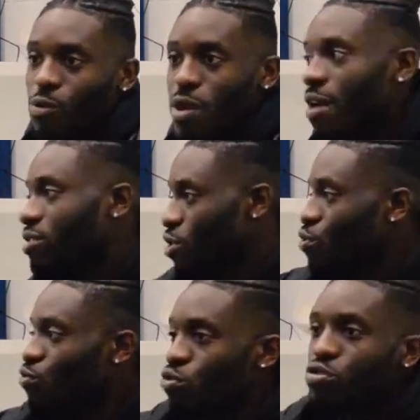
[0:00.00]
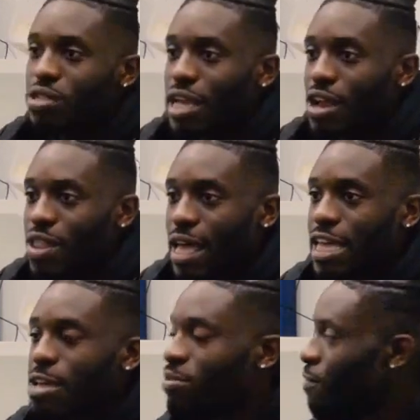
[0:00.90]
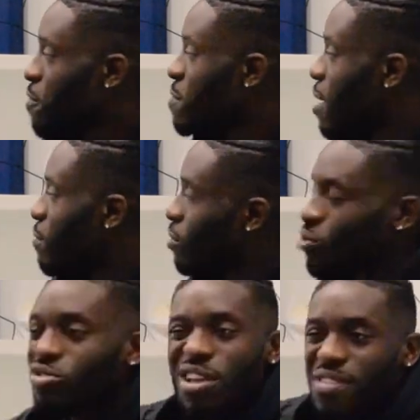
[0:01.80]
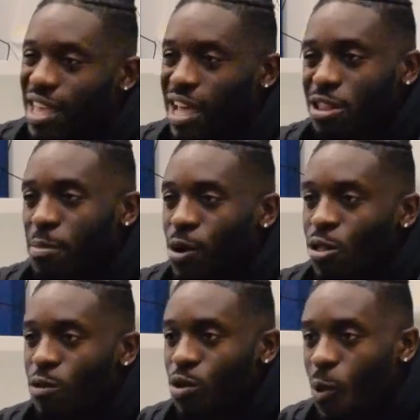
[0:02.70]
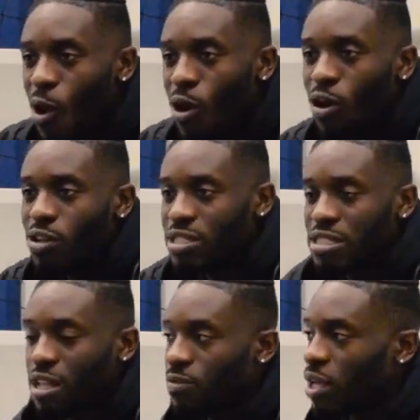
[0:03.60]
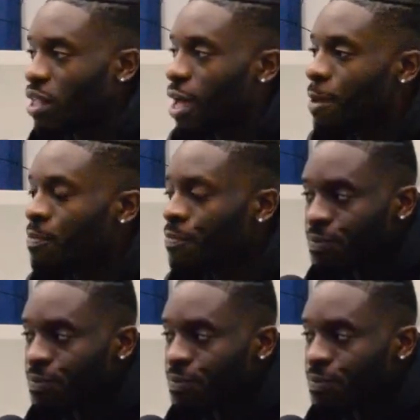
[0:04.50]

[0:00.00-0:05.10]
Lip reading: We have certain rules in here that keeps them from being able to do stuff like kicking the ball off the walls and stuff like that.